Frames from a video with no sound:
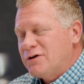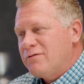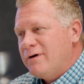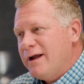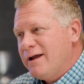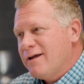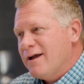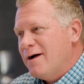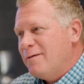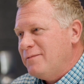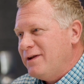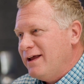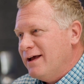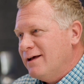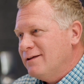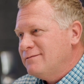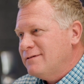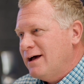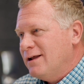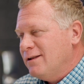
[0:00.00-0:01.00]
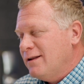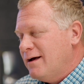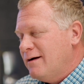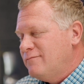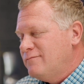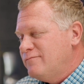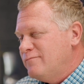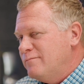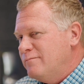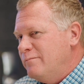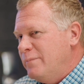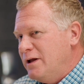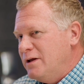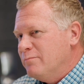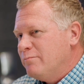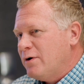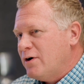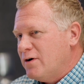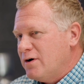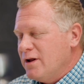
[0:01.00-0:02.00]
a great company. I love
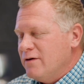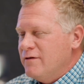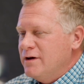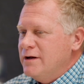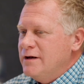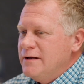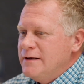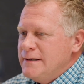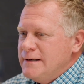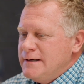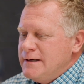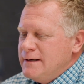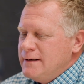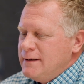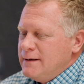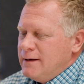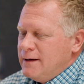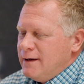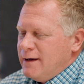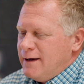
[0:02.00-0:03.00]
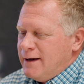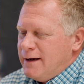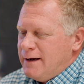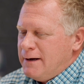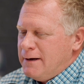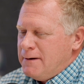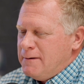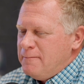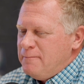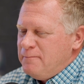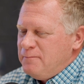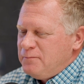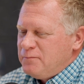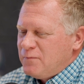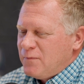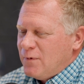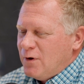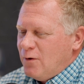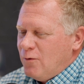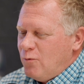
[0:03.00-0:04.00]
being part of it.
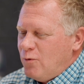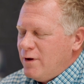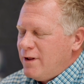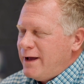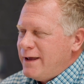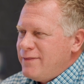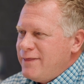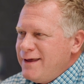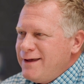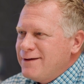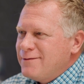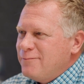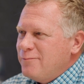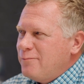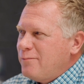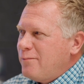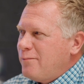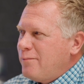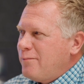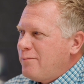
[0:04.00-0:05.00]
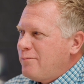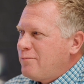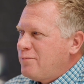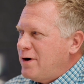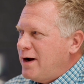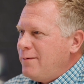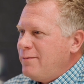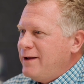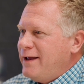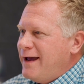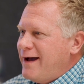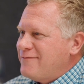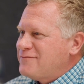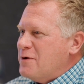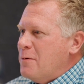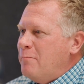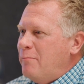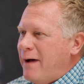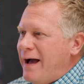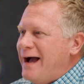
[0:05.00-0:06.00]
Well, I think probably have
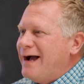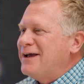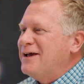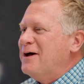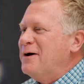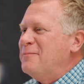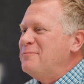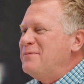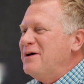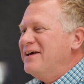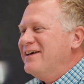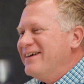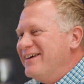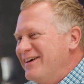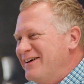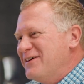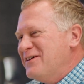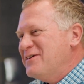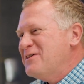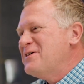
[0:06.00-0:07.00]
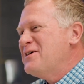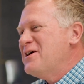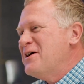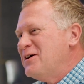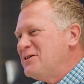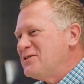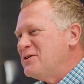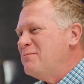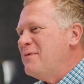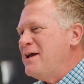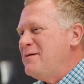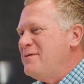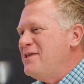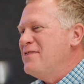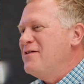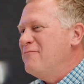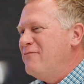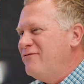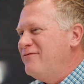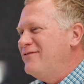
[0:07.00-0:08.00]
to back up to maybe
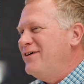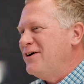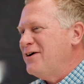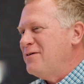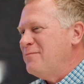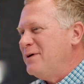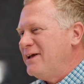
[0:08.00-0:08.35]
the very